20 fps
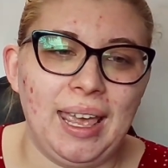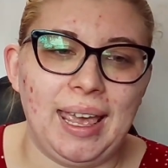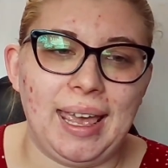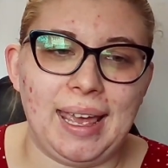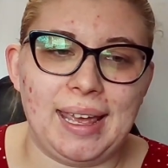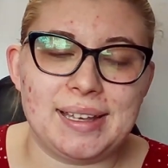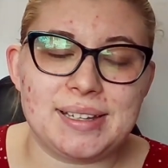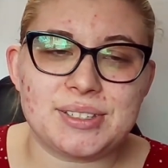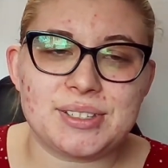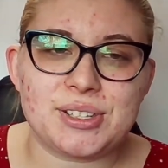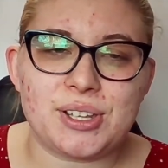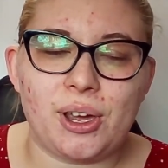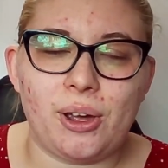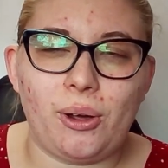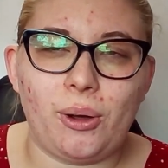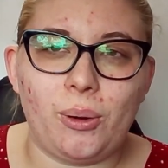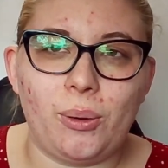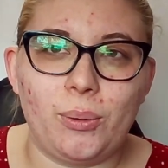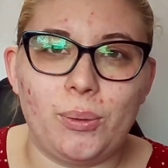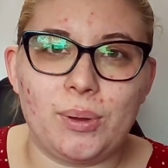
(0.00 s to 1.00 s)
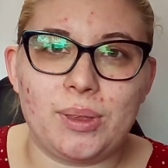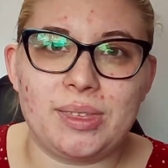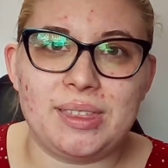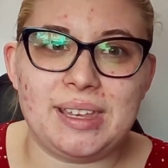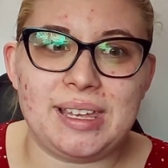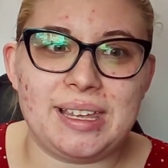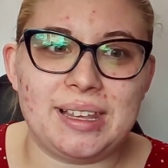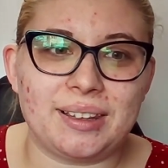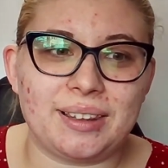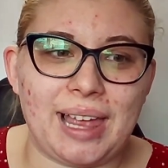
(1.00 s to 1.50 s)
And so
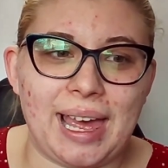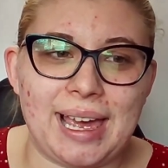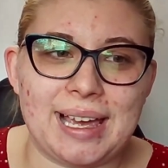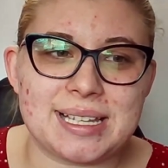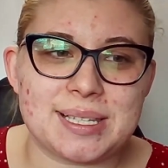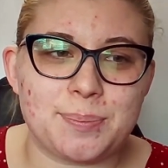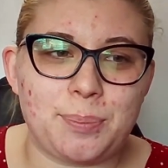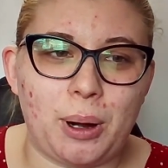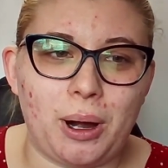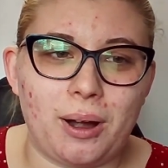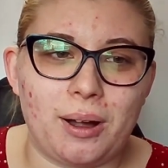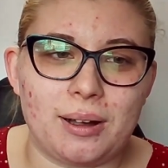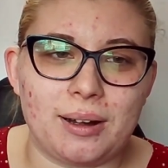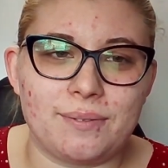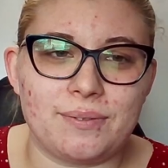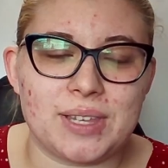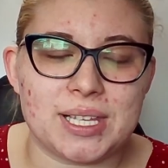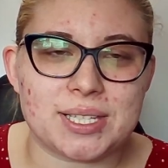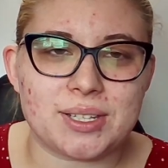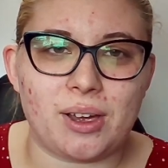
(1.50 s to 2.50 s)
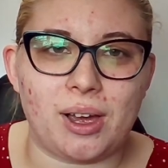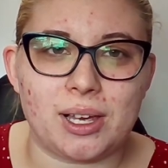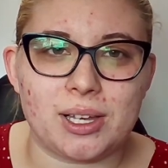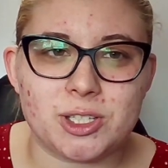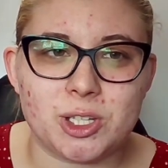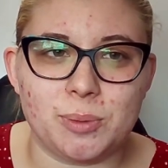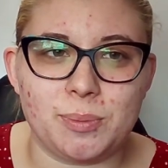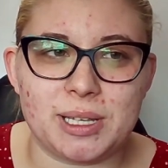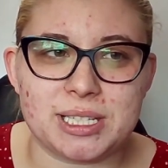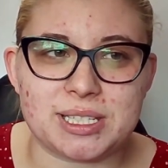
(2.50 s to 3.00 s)
the last part of this
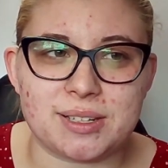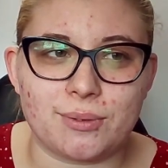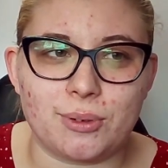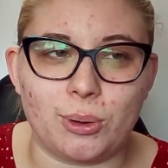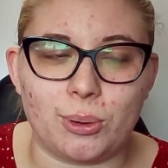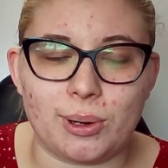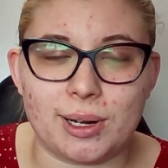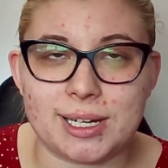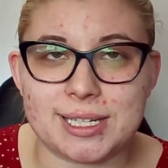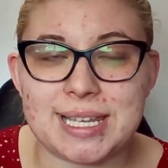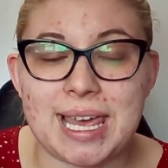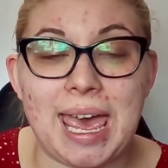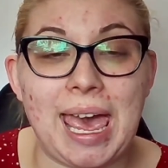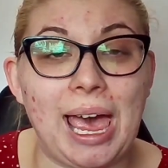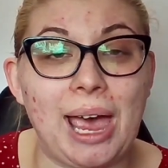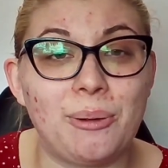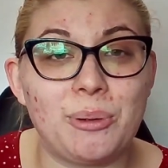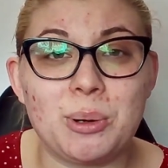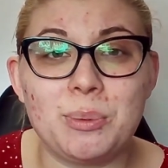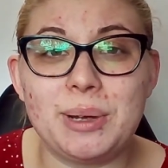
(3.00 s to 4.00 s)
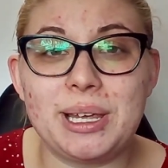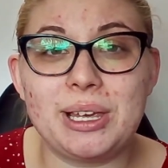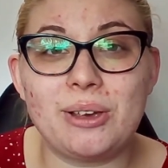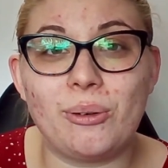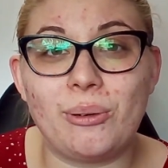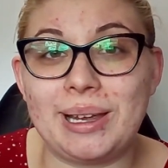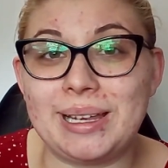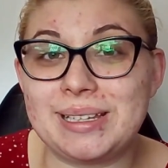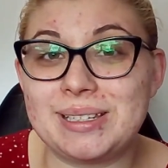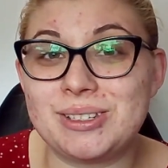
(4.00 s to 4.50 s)
costume is, of course, how are we
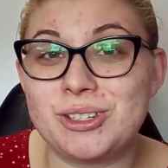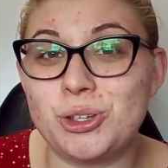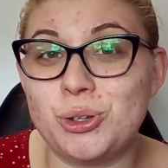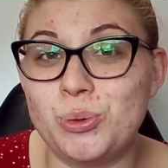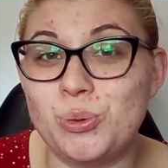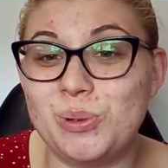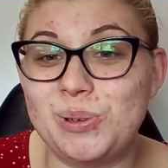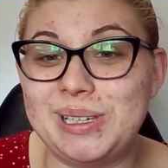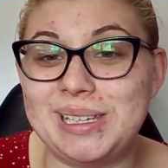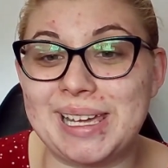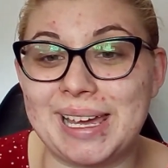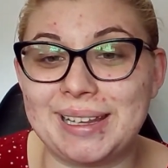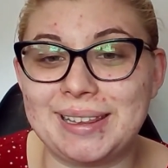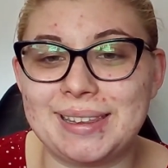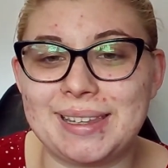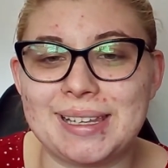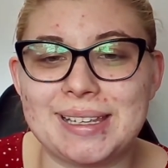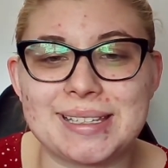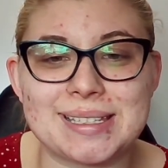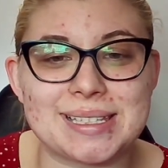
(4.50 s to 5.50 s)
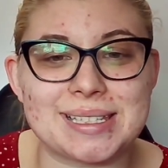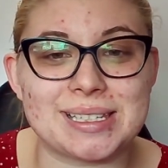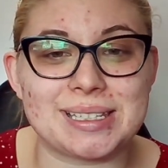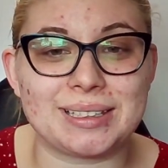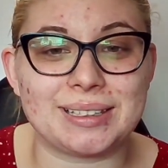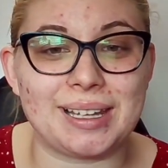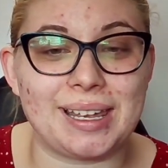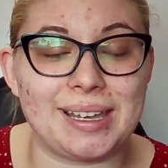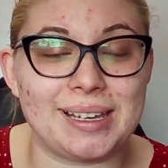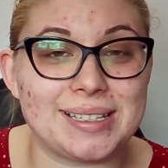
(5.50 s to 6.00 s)
going to get this,
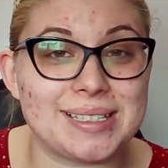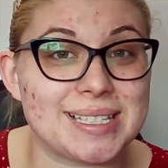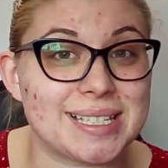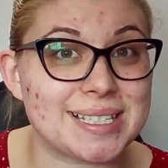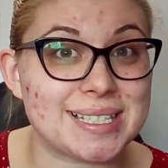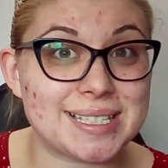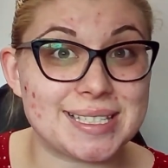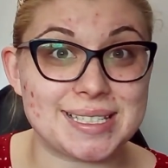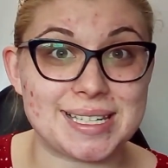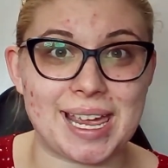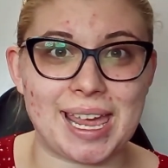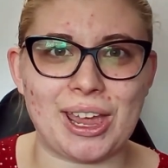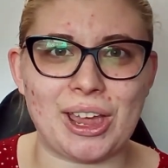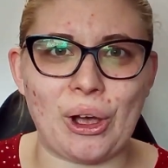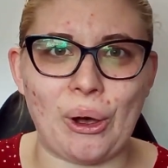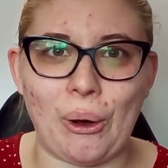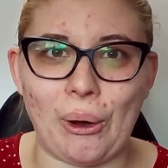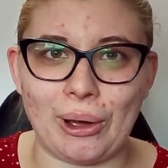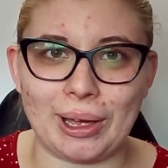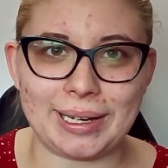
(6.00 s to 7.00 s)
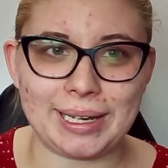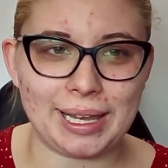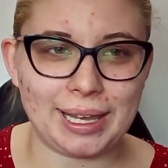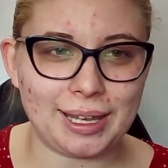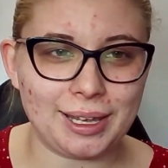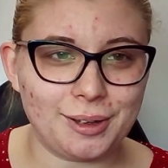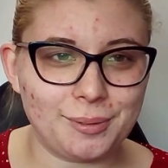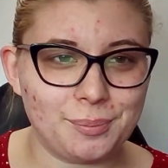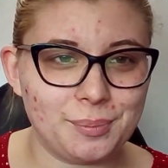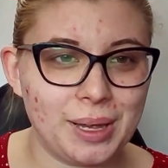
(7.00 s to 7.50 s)
like, to stay on
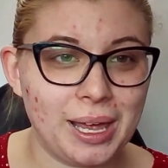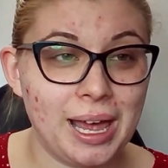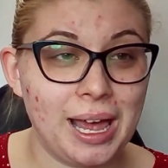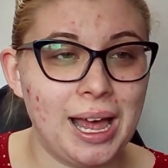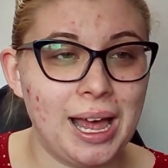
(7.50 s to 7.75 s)
him?